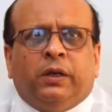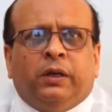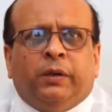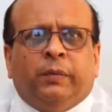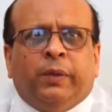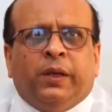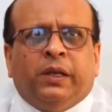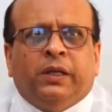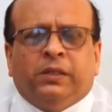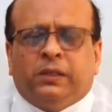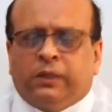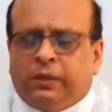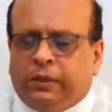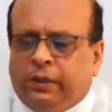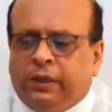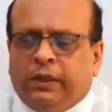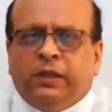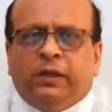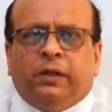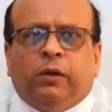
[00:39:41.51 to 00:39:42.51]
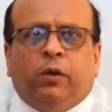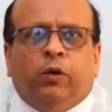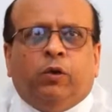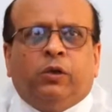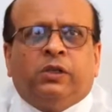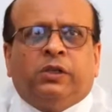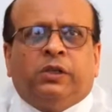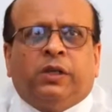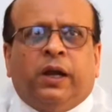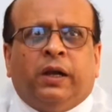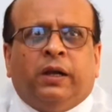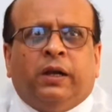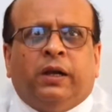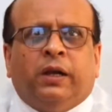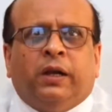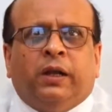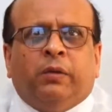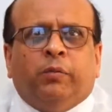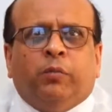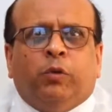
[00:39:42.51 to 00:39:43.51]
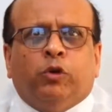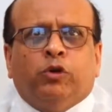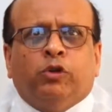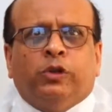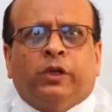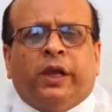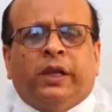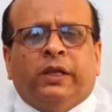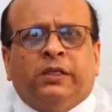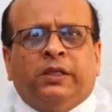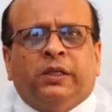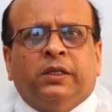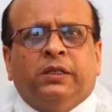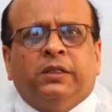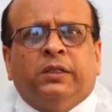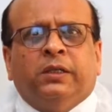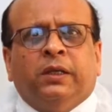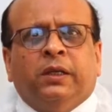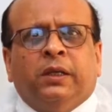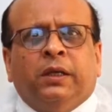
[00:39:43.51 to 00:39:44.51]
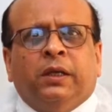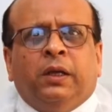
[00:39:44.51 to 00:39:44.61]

remains the gold standard in most cases,